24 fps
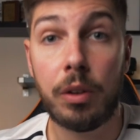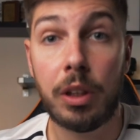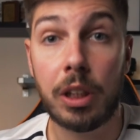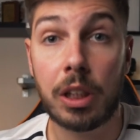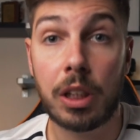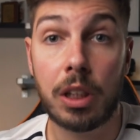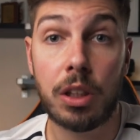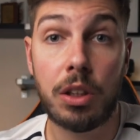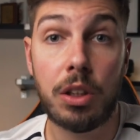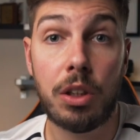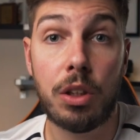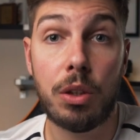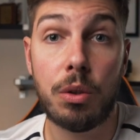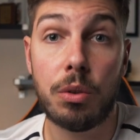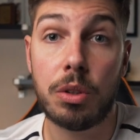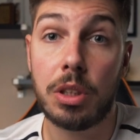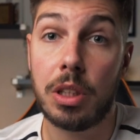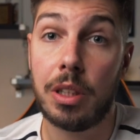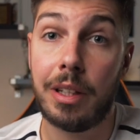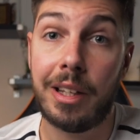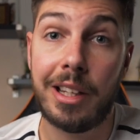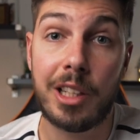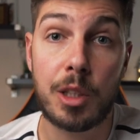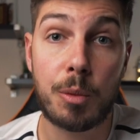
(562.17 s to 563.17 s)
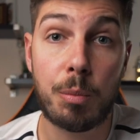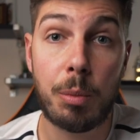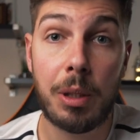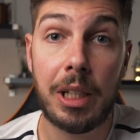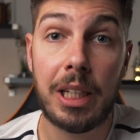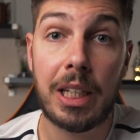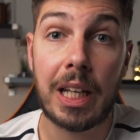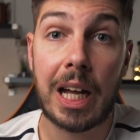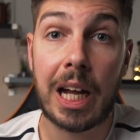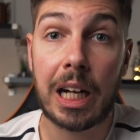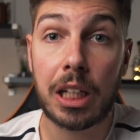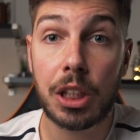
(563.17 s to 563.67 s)
You can use the letters
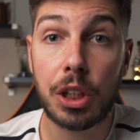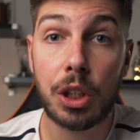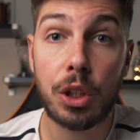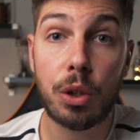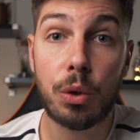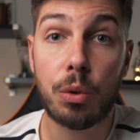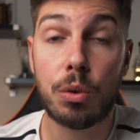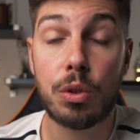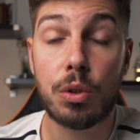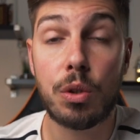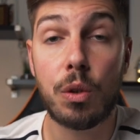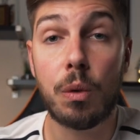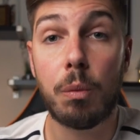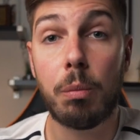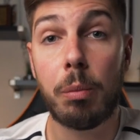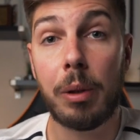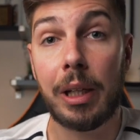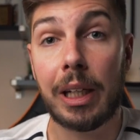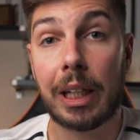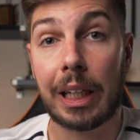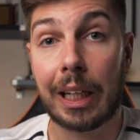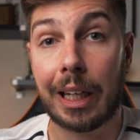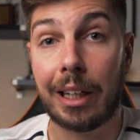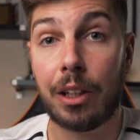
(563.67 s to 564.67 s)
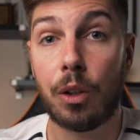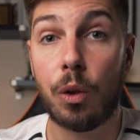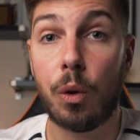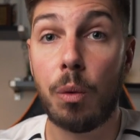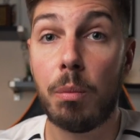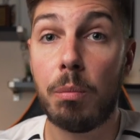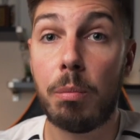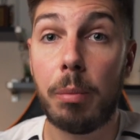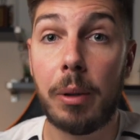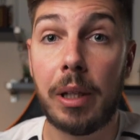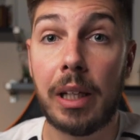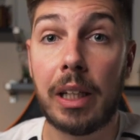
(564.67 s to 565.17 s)
P and U to pick and
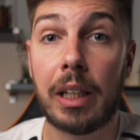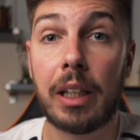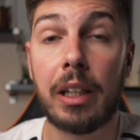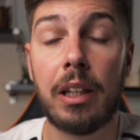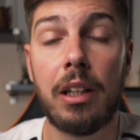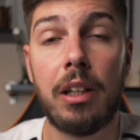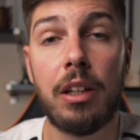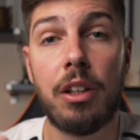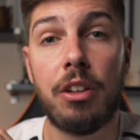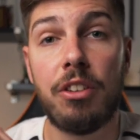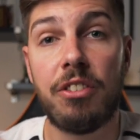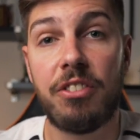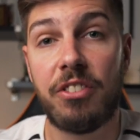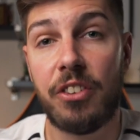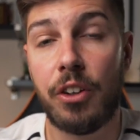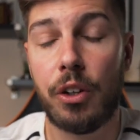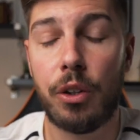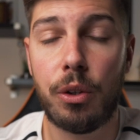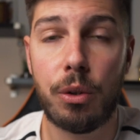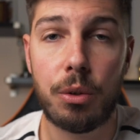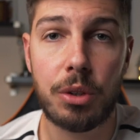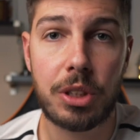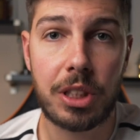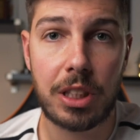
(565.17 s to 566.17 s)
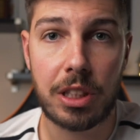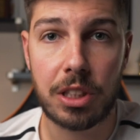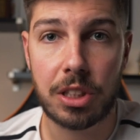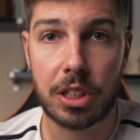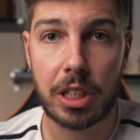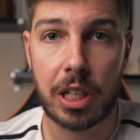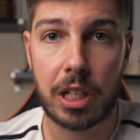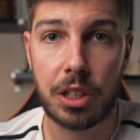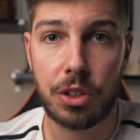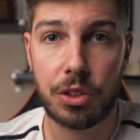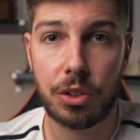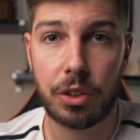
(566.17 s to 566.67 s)
unpick photos
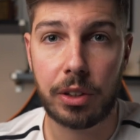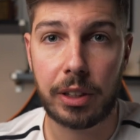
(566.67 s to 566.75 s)
inside your